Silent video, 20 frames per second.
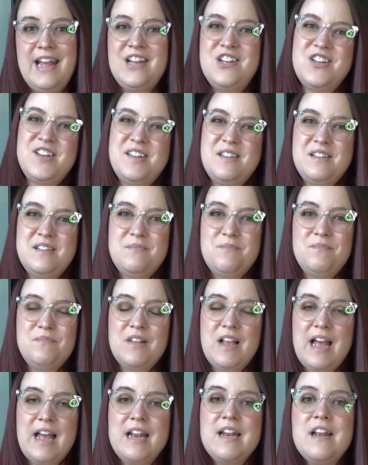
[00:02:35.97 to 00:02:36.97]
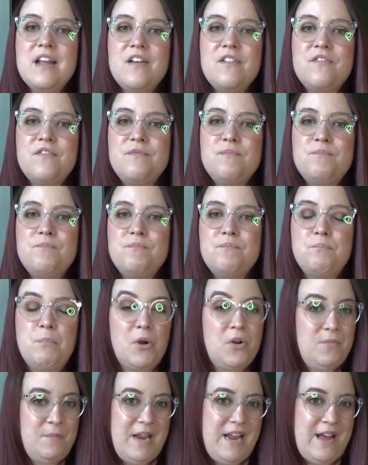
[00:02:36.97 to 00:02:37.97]
it just kind of
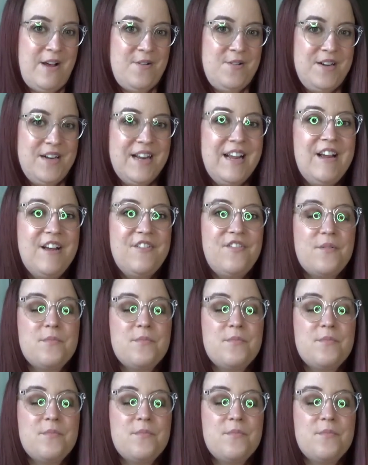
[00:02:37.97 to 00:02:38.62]
burnt me out,